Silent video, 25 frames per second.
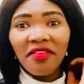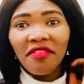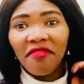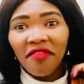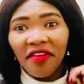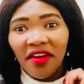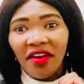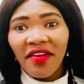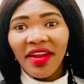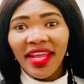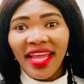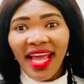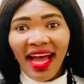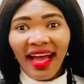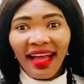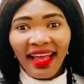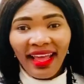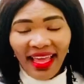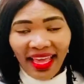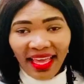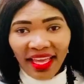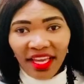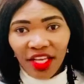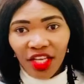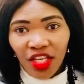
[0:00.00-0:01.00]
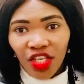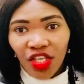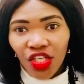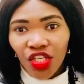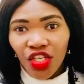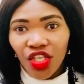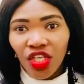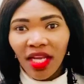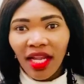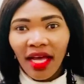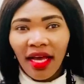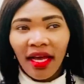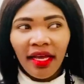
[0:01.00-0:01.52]
very young age.
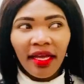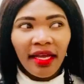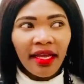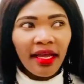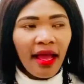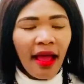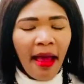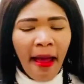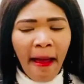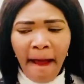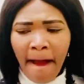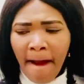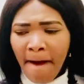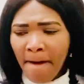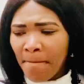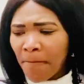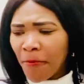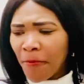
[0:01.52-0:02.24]
Like I